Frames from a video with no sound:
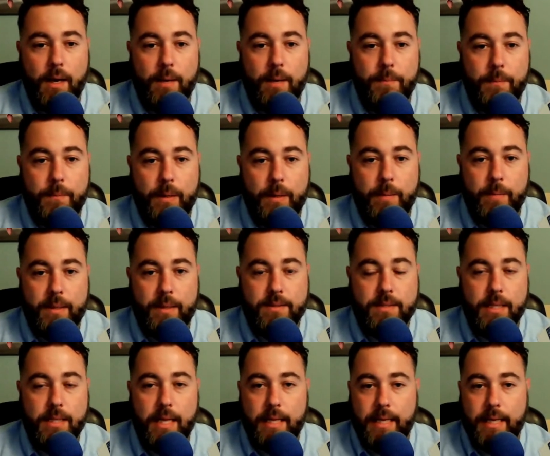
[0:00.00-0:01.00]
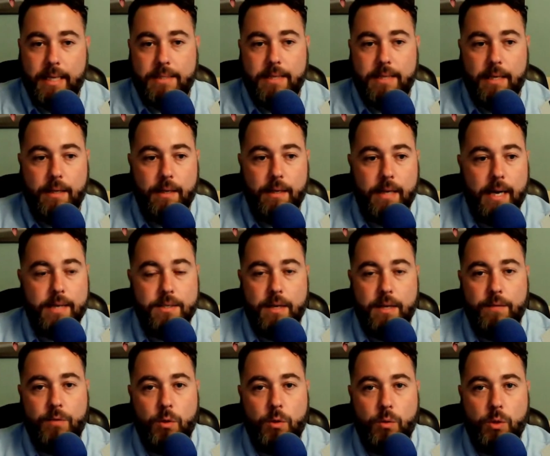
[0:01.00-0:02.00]
It means a lot. Like I said, guys,
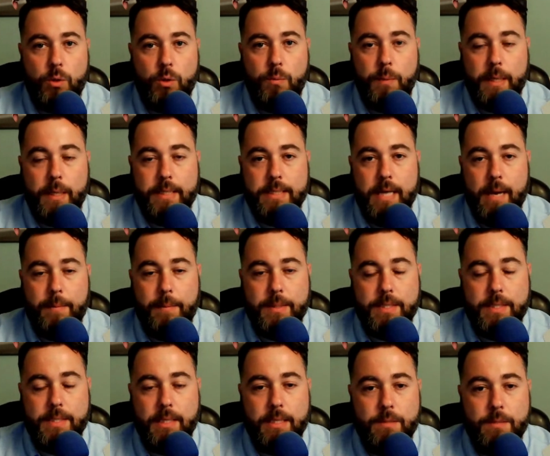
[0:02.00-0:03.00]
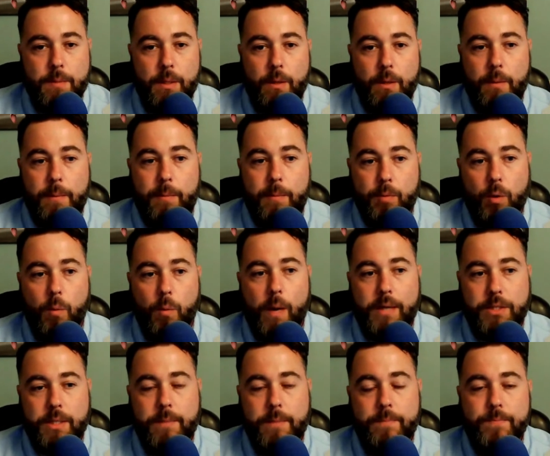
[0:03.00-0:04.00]
if you do place comments, it lets me know that people are
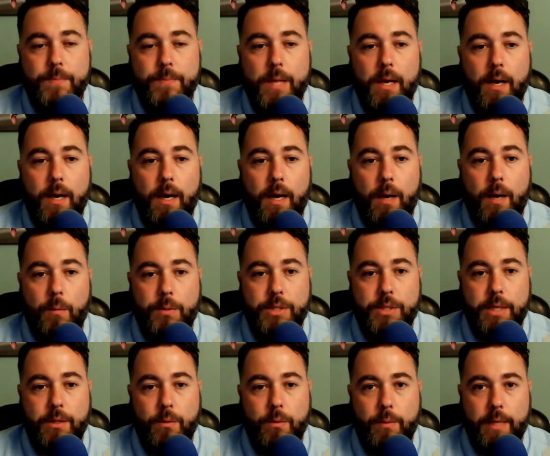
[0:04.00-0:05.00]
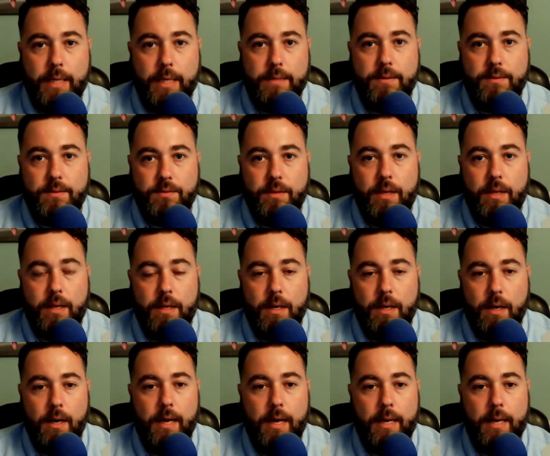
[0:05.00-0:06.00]
watching. which I don't get to see
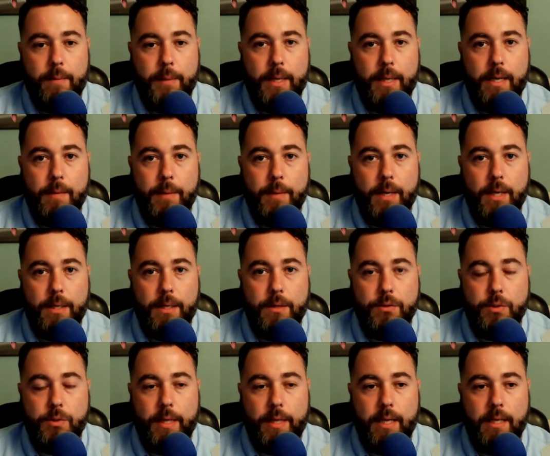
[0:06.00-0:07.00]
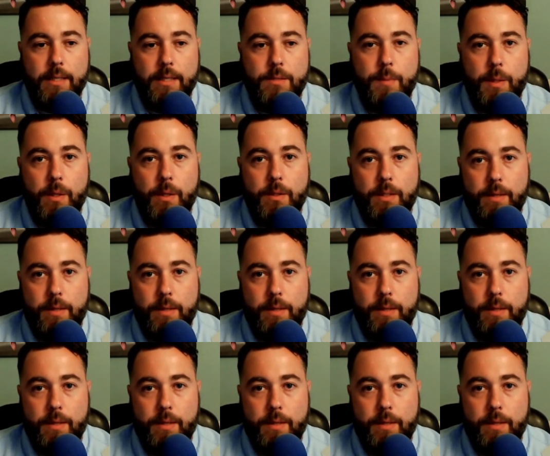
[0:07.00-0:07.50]
anybody coming on here. So again, it lets me know that the